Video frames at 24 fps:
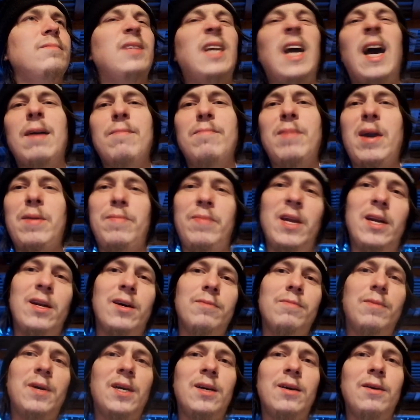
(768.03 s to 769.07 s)
yeah, maybe
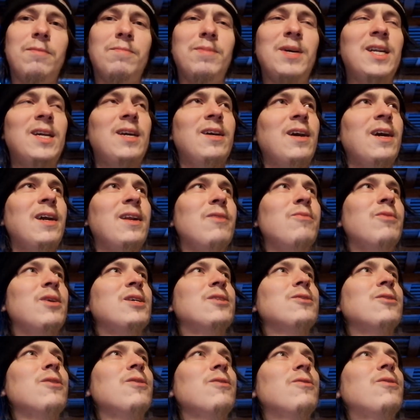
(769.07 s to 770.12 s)
not, but anyway,
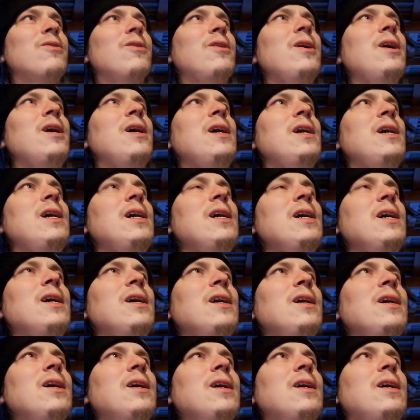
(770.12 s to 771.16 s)
so
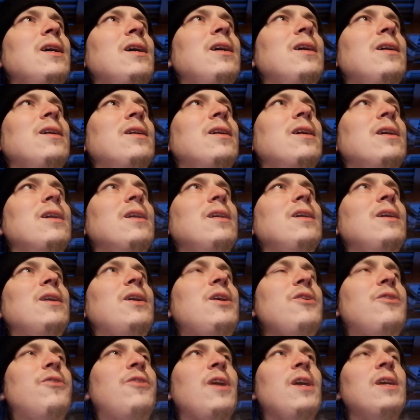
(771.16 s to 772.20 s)

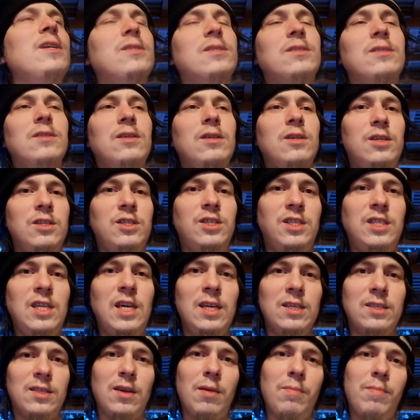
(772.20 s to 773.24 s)
he
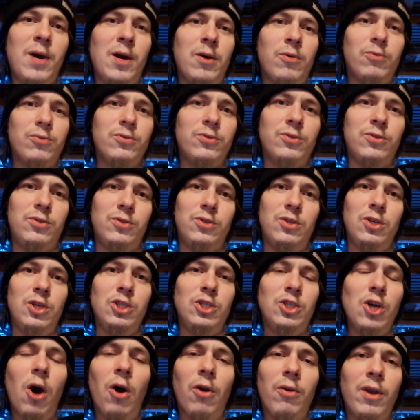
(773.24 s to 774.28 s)
sings about
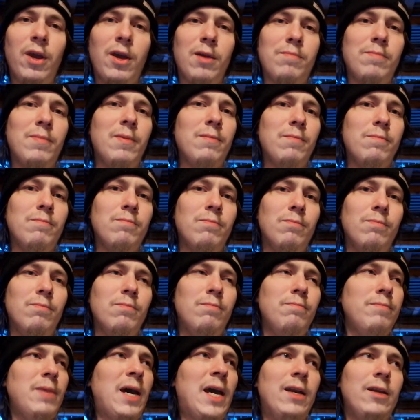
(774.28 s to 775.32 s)
Johnny in
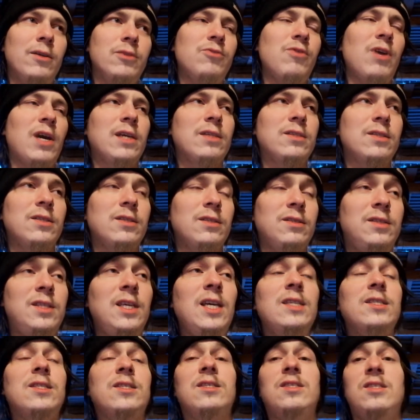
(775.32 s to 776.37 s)
many tracks.
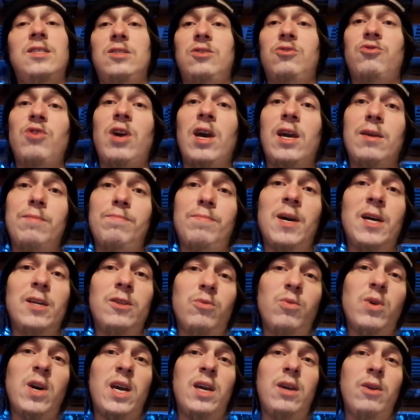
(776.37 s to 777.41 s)
This track, by
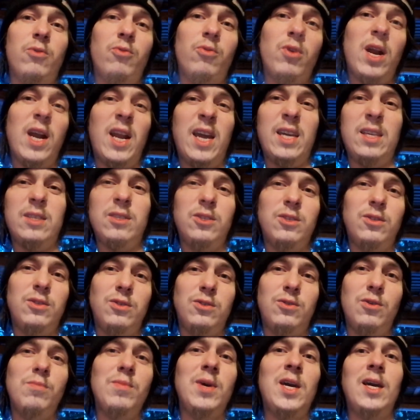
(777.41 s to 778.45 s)
the way,
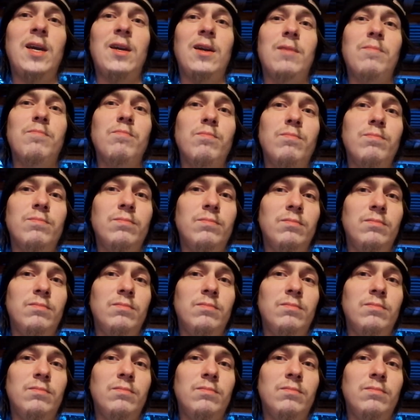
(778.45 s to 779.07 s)
relates to me in